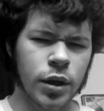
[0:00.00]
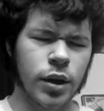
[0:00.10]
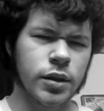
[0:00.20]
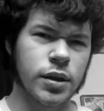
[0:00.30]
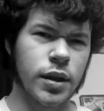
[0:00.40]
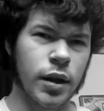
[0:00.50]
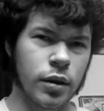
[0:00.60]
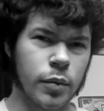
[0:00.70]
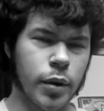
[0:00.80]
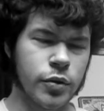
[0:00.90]
conducted
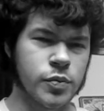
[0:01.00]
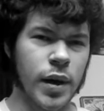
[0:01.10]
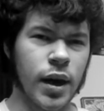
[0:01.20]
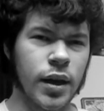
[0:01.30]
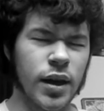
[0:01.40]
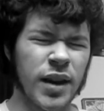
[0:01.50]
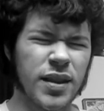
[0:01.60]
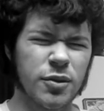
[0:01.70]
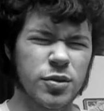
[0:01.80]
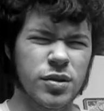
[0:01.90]
and composed by, I
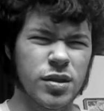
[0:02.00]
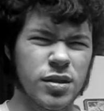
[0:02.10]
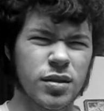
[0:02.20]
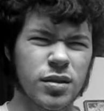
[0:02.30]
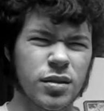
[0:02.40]
think it was just,